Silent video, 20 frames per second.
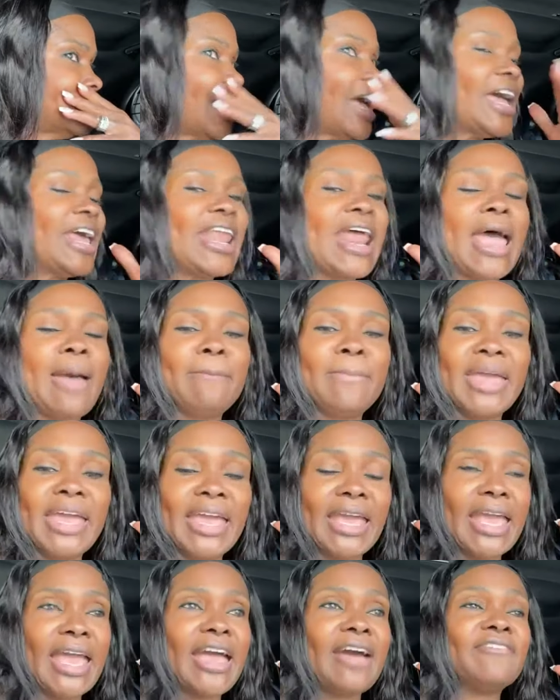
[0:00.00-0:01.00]
And I
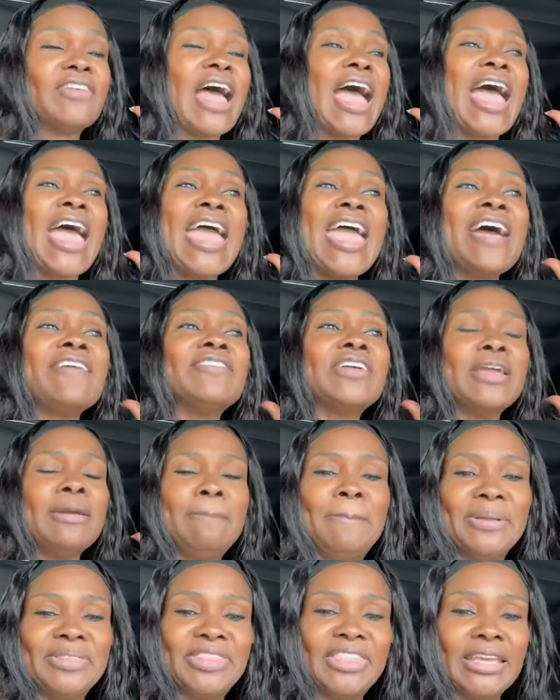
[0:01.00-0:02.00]
have
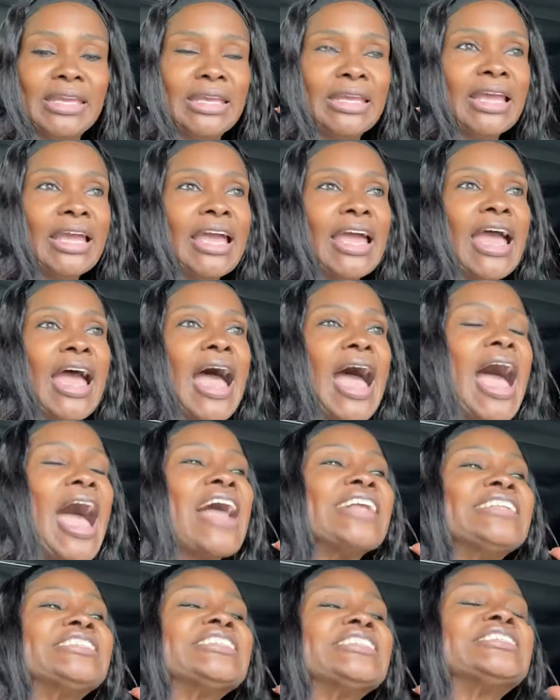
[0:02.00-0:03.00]
empathy.
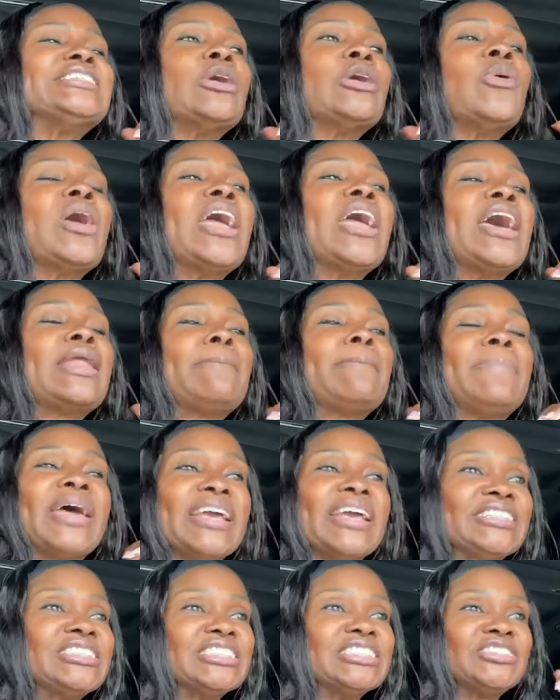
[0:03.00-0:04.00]
I just don't have the
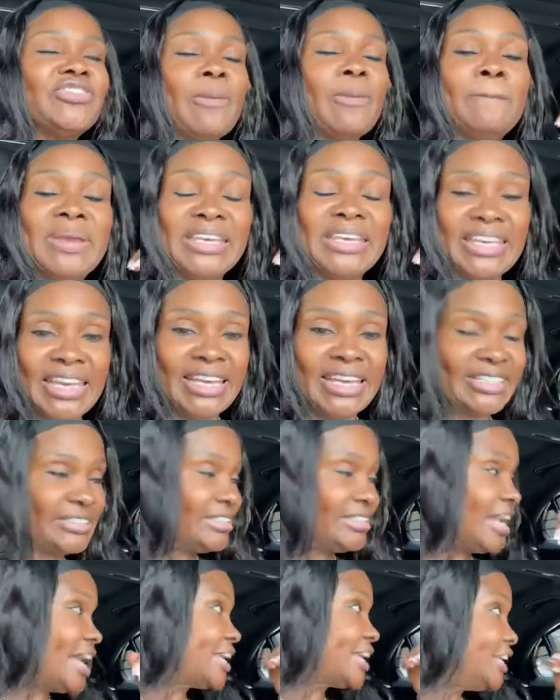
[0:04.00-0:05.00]
patience for
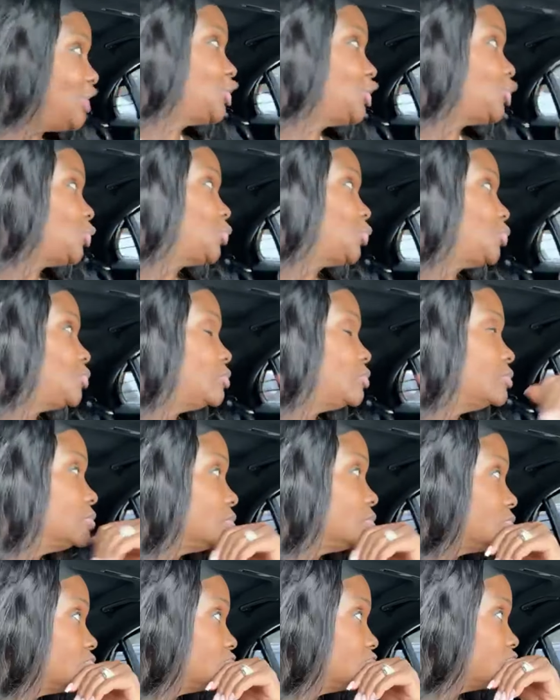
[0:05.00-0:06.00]
BS like he do.
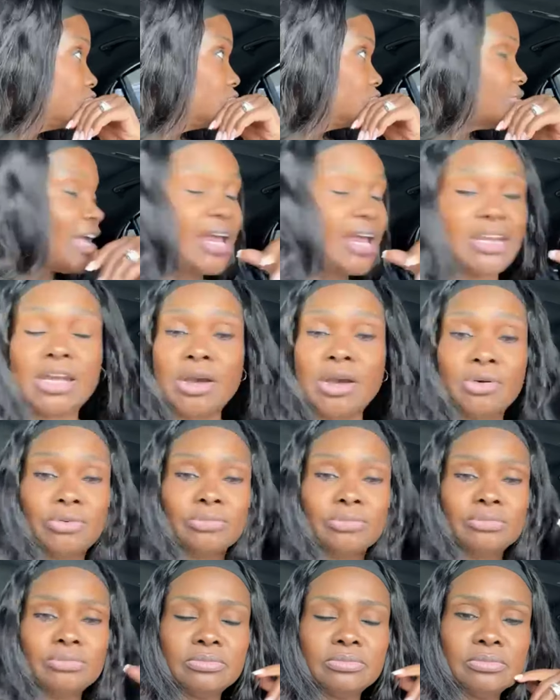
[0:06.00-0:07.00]
I
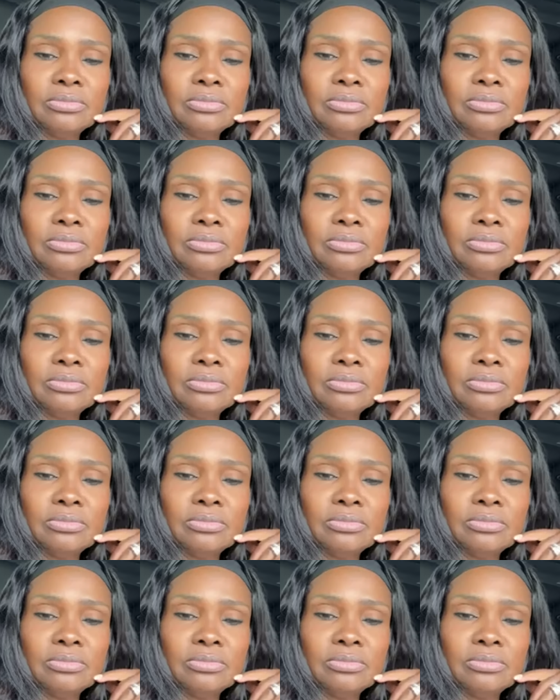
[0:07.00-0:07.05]
don't.